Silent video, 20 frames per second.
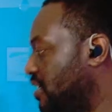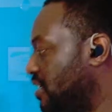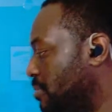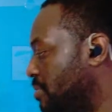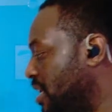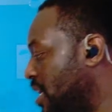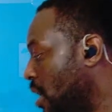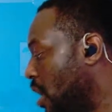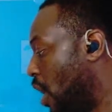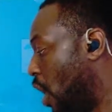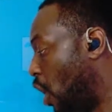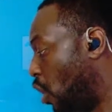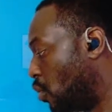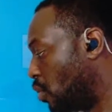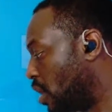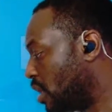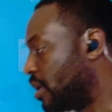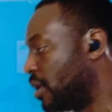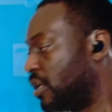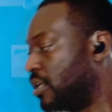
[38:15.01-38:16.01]
oh,
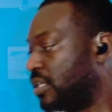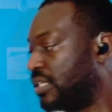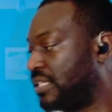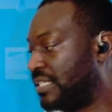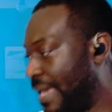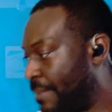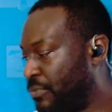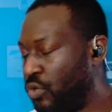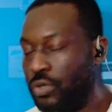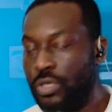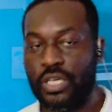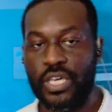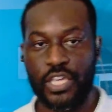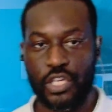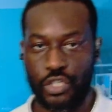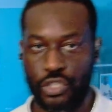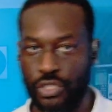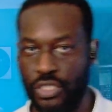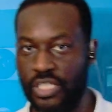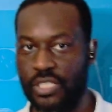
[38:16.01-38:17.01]
Samuel, can you do this,
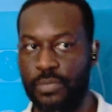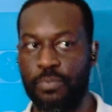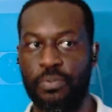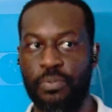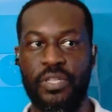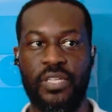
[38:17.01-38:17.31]
please?